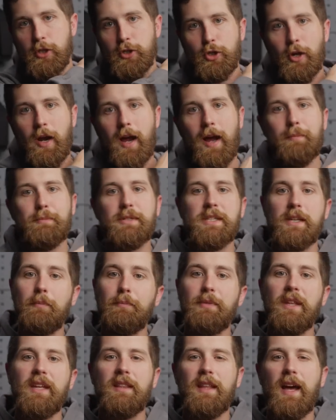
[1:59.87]
trap,
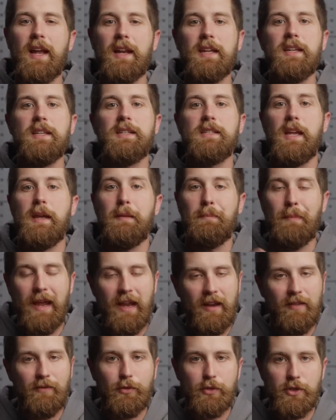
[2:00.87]
something that is a
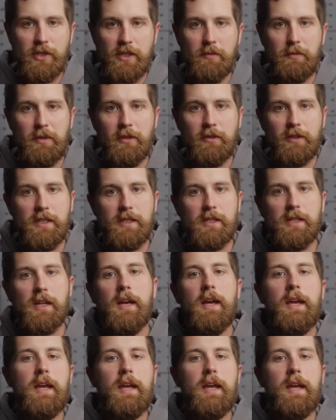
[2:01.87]
painful stimulus.